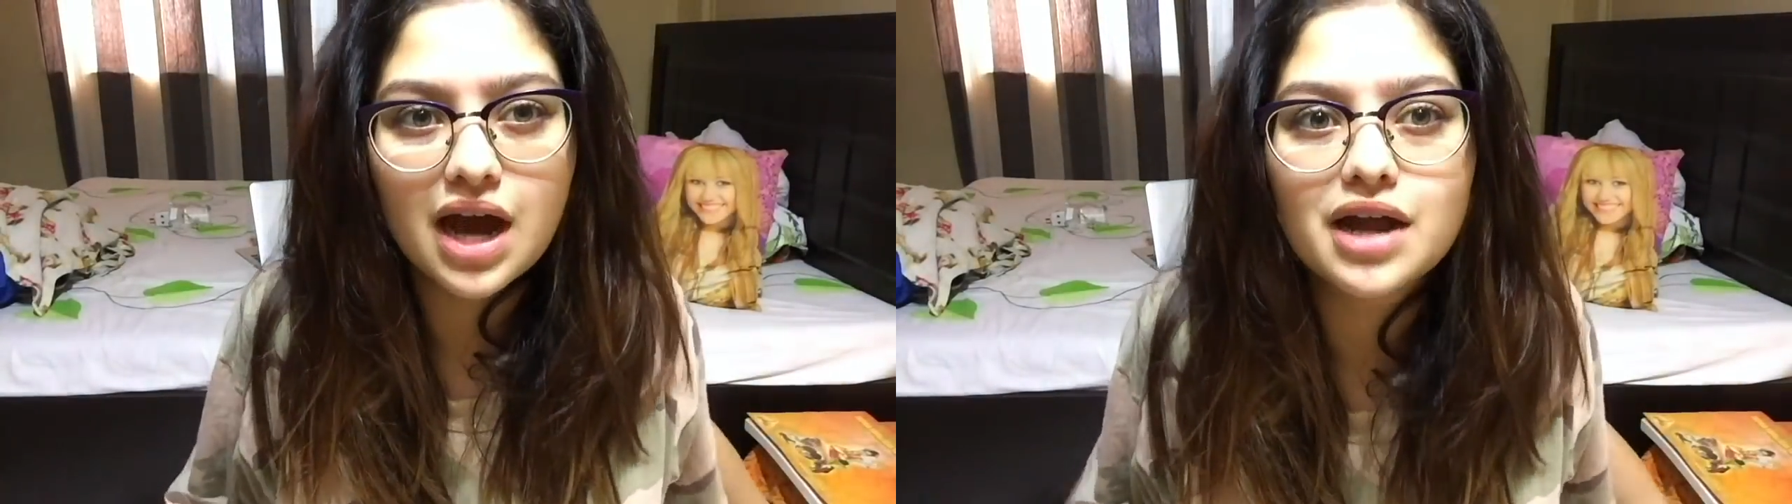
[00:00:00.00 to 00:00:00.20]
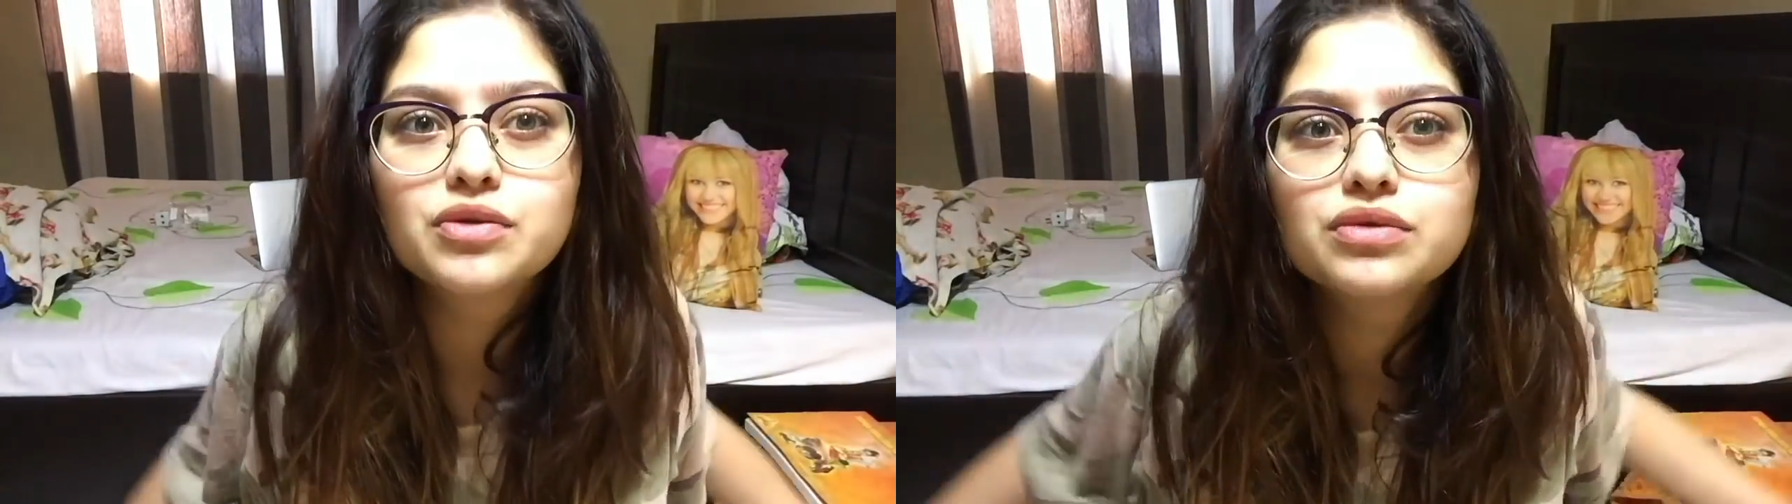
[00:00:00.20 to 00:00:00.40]

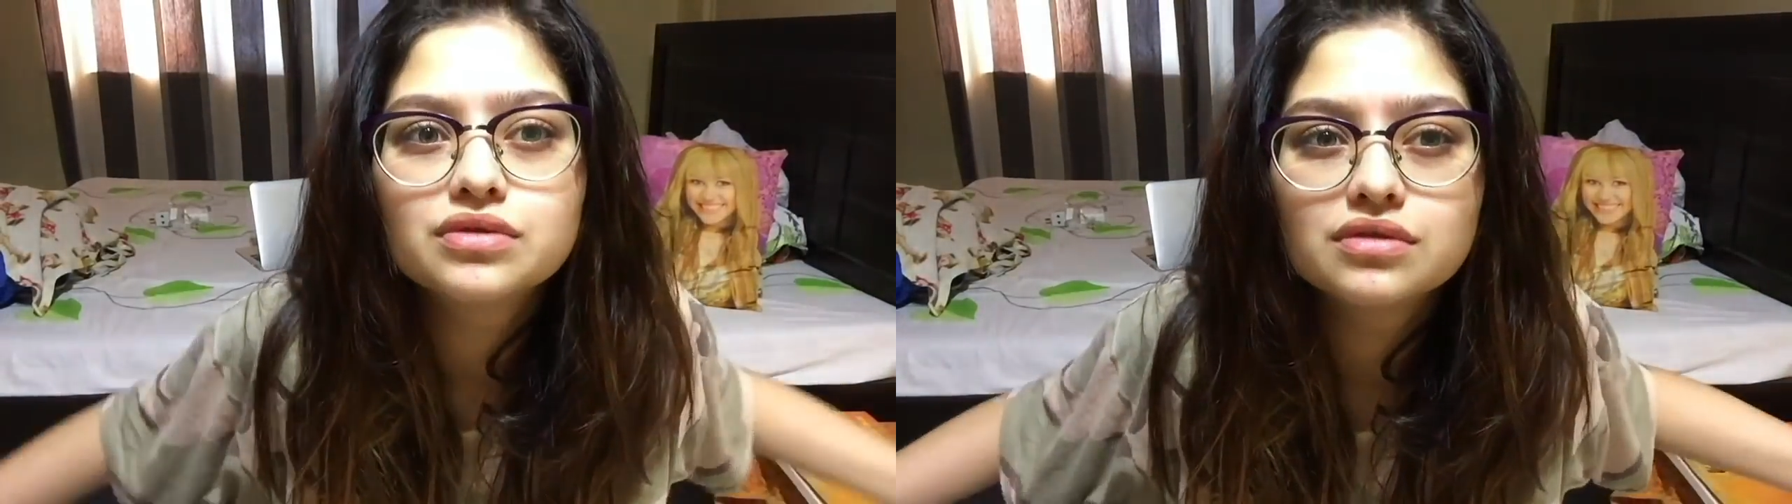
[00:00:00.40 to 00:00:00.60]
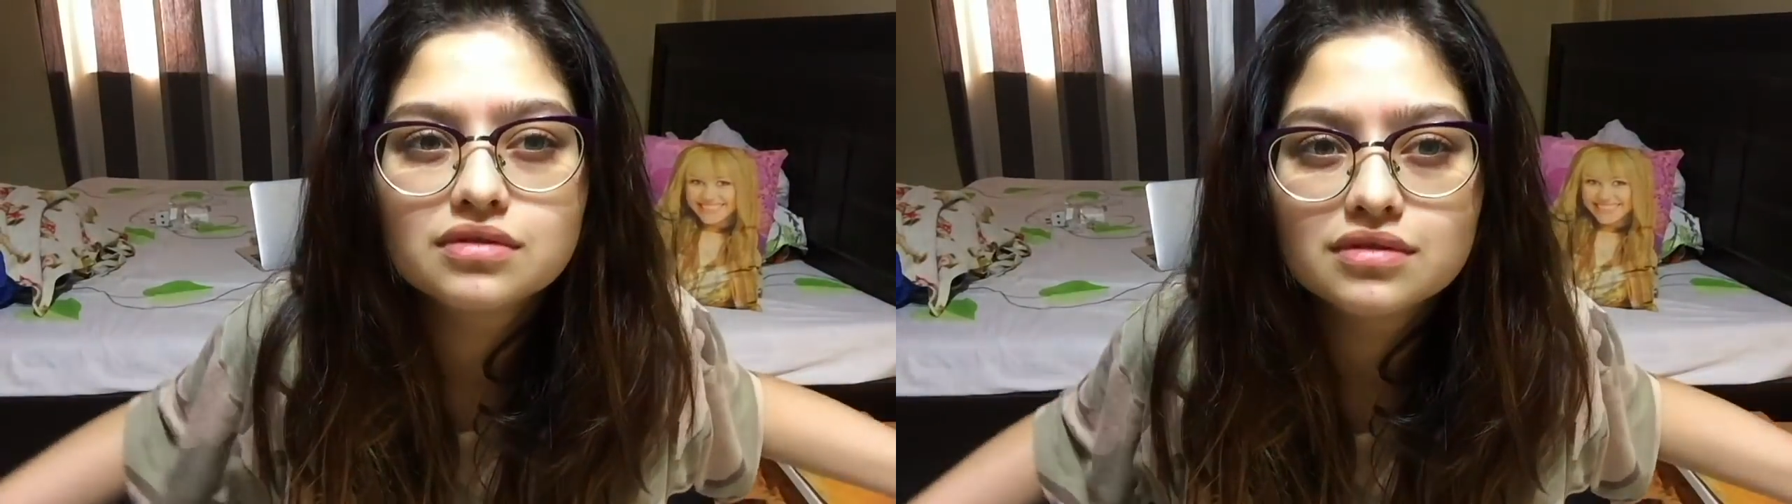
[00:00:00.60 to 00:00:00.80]
I
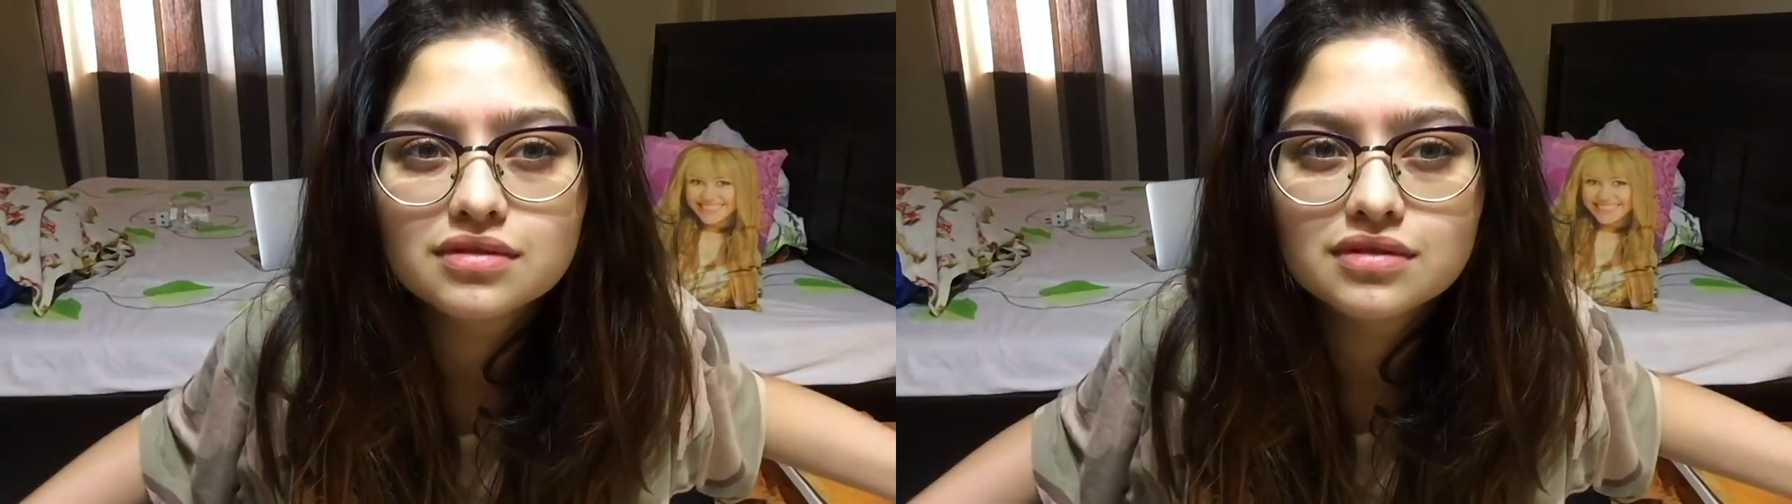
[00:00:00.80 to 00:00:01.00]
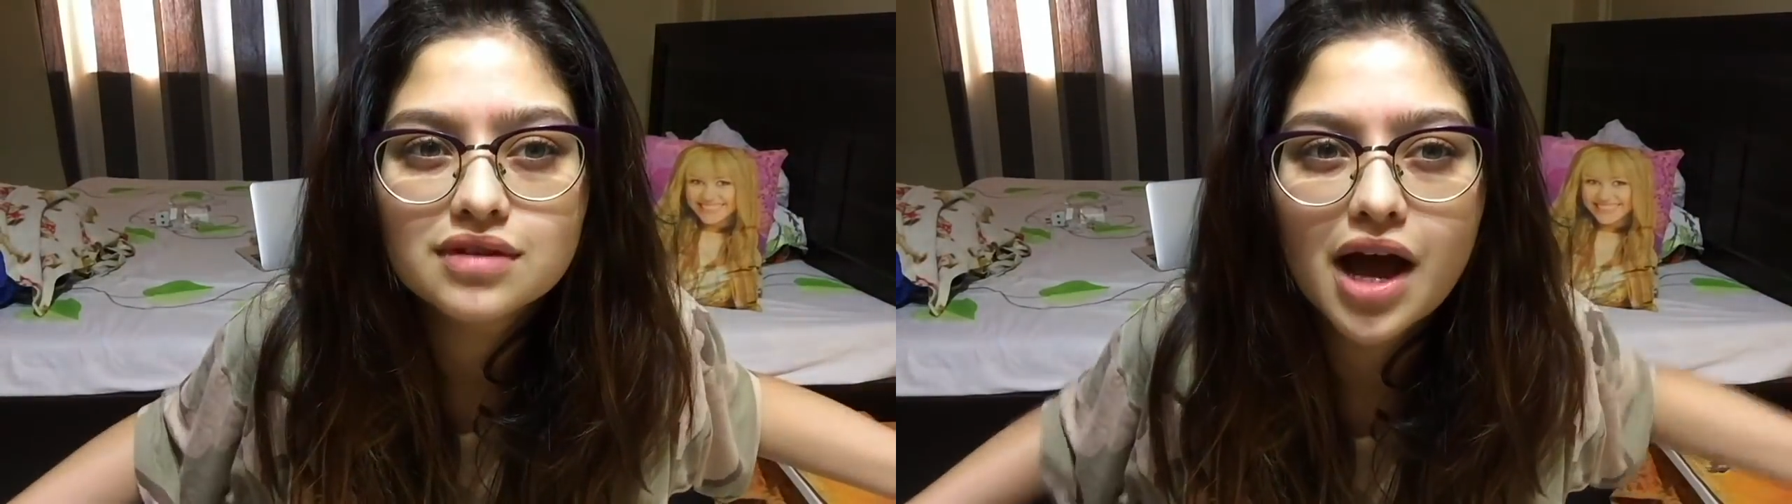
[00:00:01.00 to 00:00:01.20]

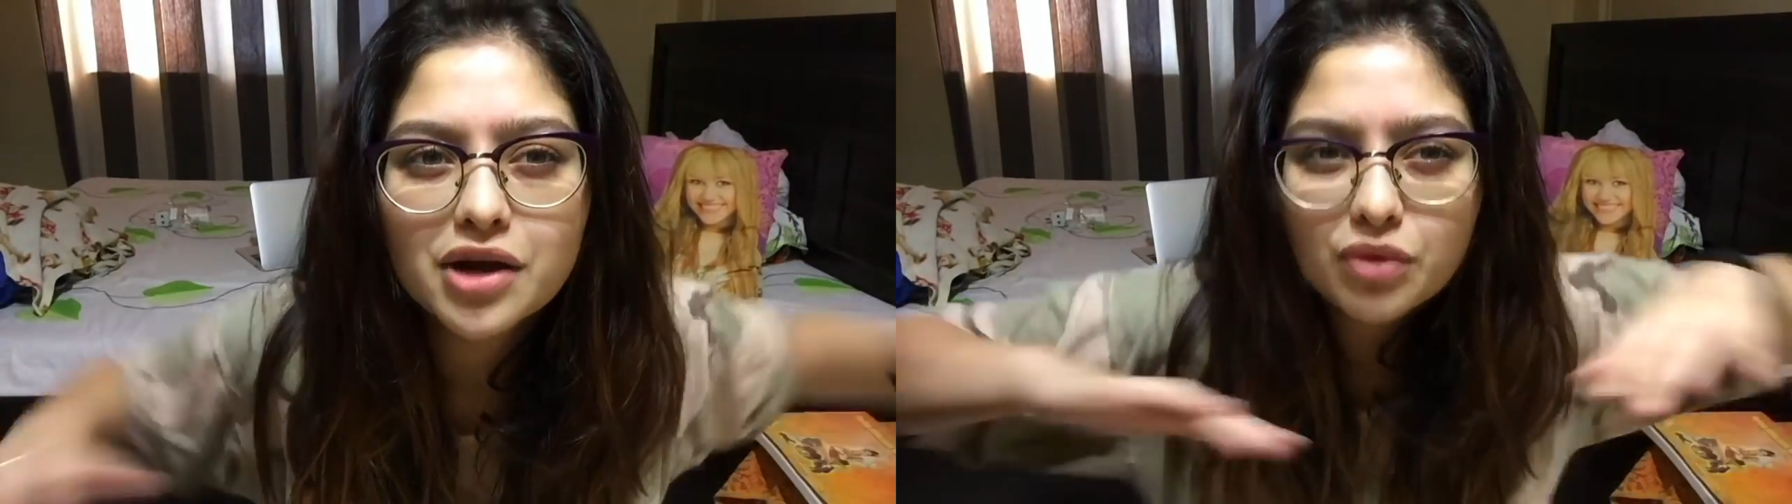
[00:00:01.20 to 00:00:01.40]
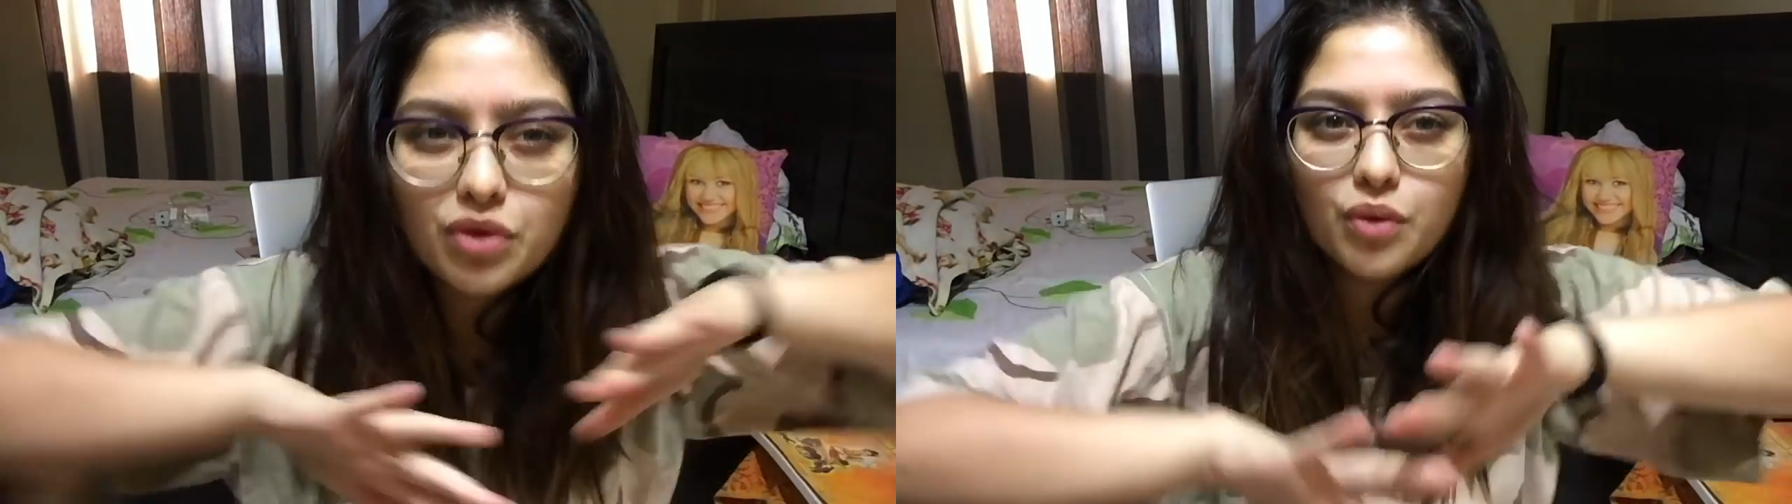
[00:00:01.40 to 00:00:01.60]

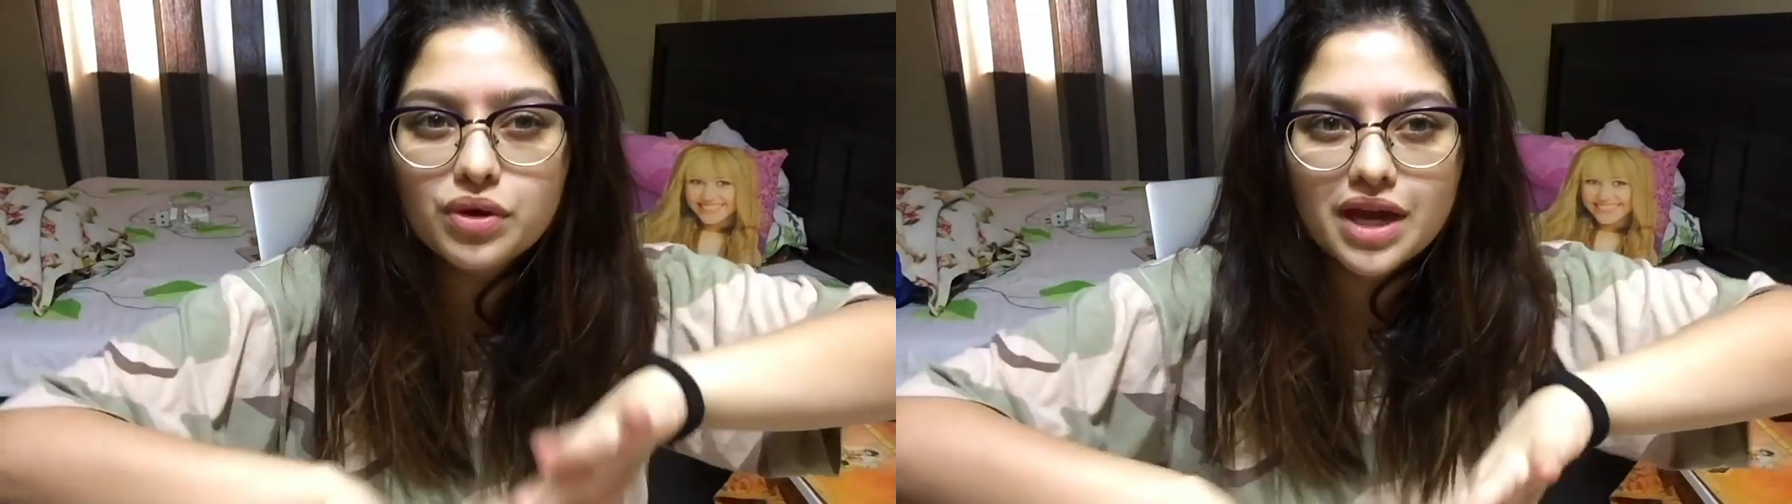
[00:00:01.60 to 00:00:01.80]
don't know